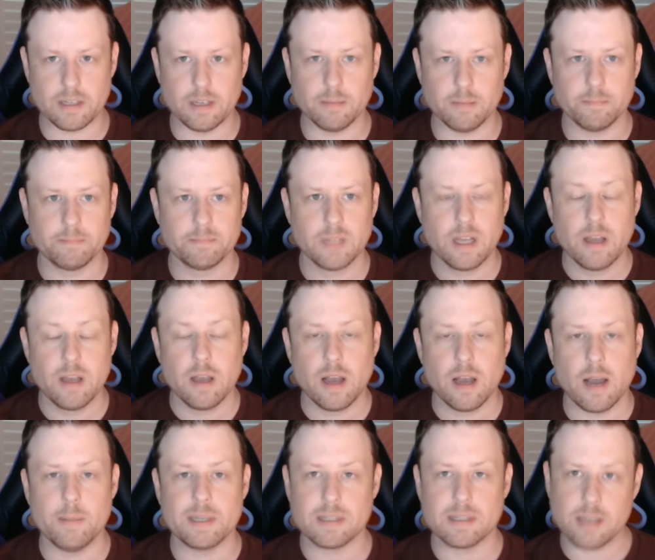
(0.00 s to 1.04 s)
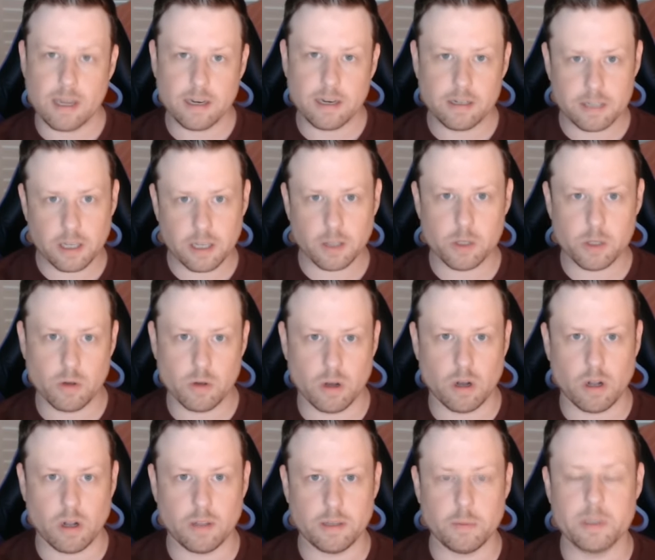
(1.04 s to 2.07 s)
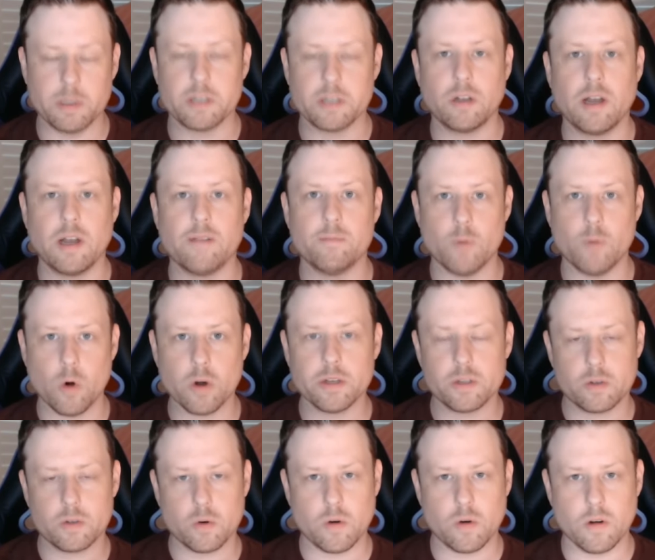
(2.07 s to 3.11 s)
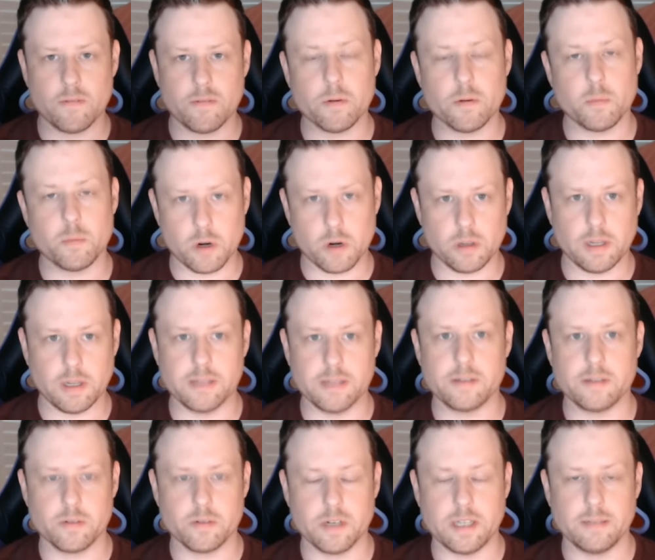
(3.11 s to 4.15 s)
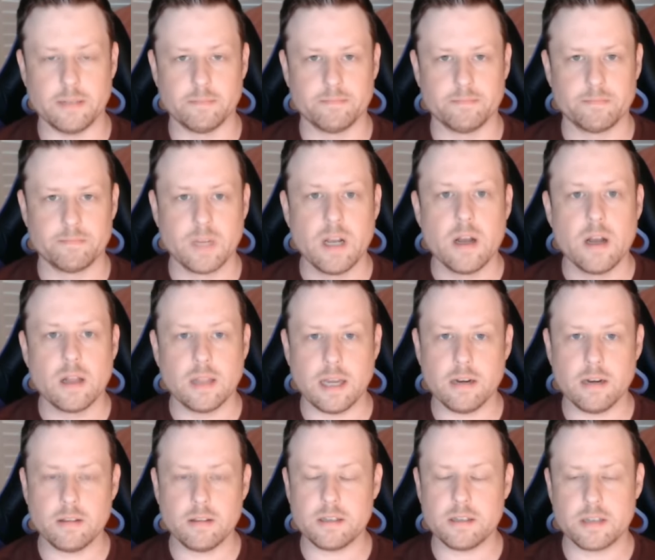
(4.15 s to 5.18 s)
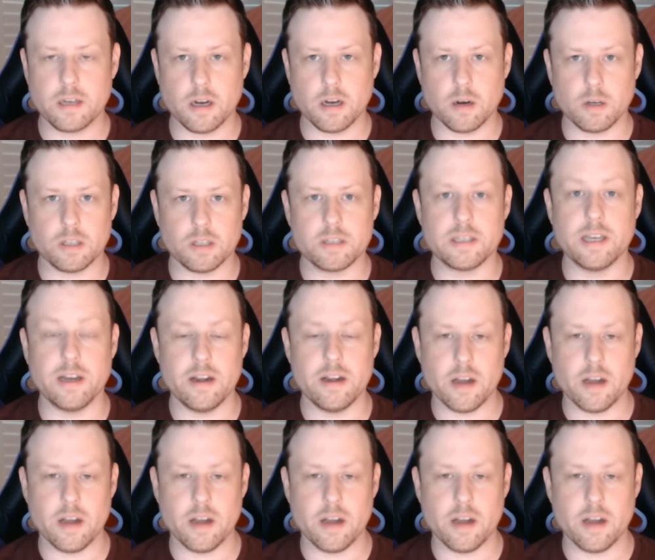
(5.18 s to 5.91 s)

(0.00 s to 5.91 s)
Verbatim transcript: team. I'm excited to tell you all that we still have more in store for Borderlands 3. Later this year, you'll see